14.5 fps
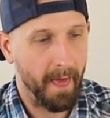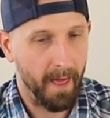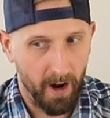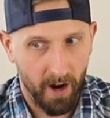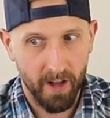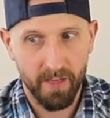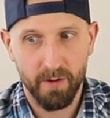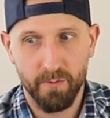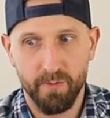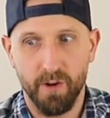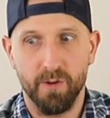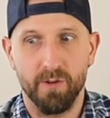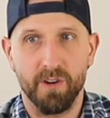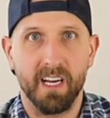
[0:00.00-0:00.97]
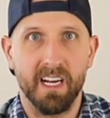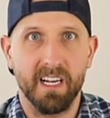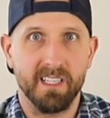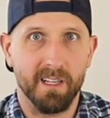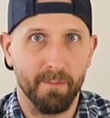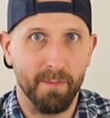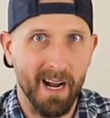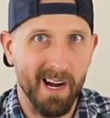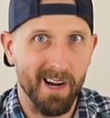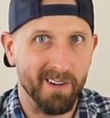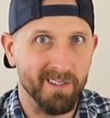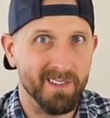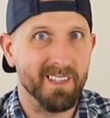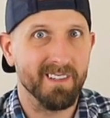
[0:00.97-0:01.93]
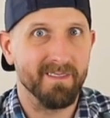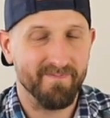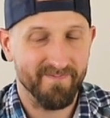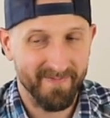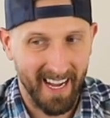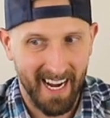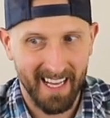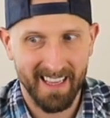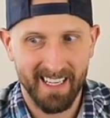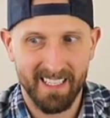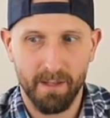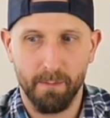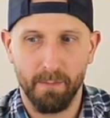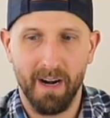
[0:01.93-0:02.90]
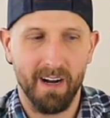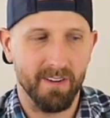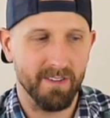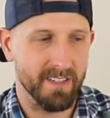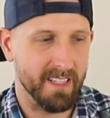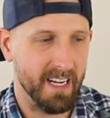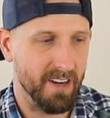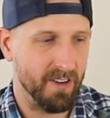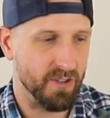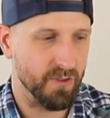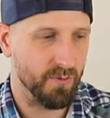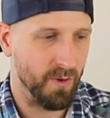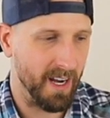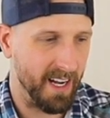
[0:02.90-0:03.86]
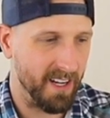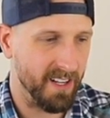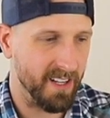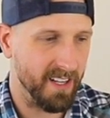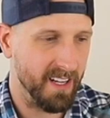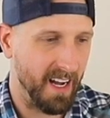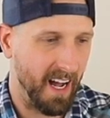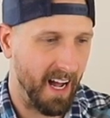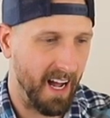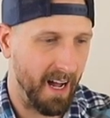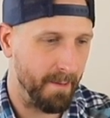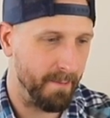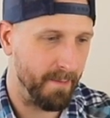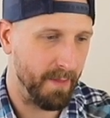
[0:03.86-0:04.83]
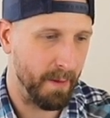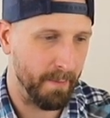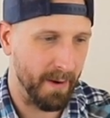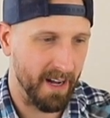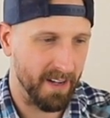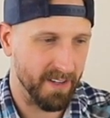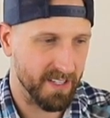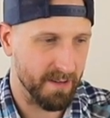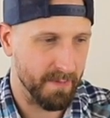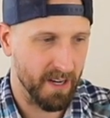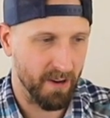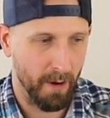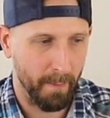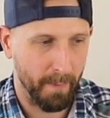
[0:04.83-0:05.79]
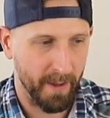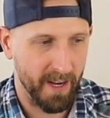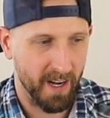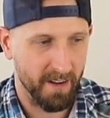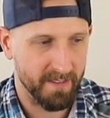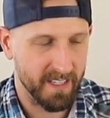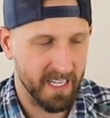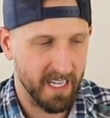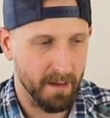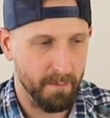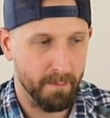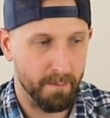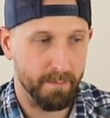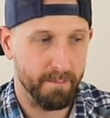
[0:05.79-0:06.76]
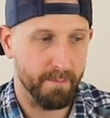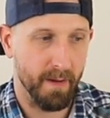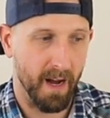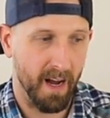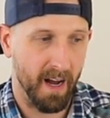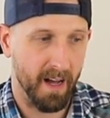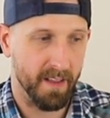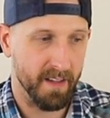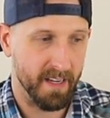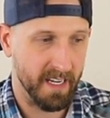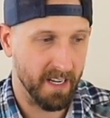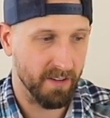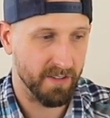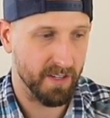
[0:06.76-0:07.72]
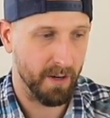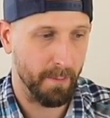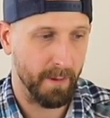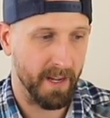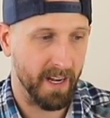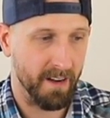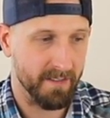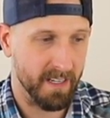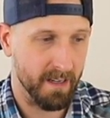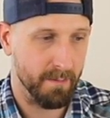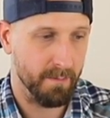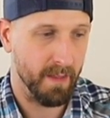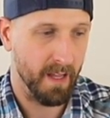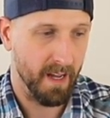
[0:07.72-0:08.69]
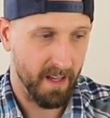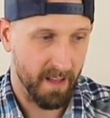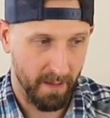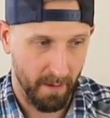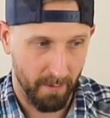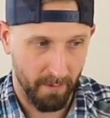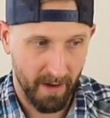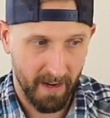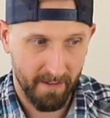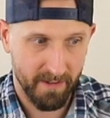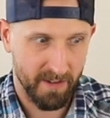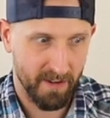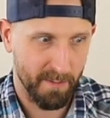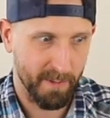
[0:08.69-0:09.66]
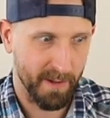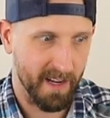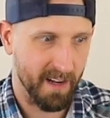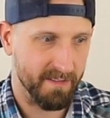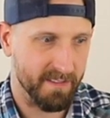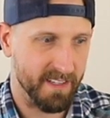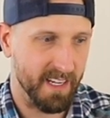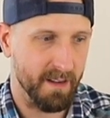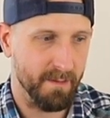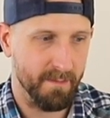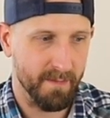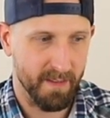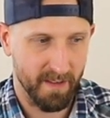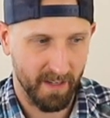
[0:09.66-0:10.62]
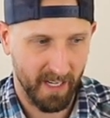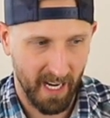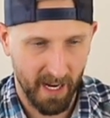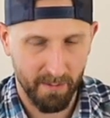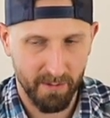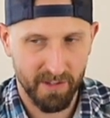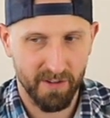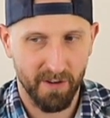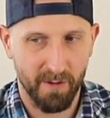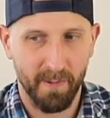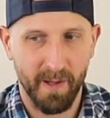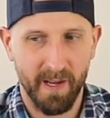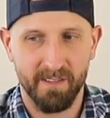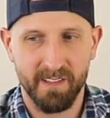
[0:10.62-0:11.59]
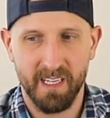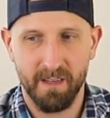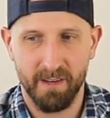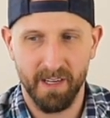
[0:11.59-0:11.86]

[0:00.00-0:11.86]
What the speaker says: On the road against the Browns, I like the Browns there as well. The Browns, to me, are a playoff team. The Eagles are a playoff team. The Ravens are a playoff team. The Cowboys are a playoff team.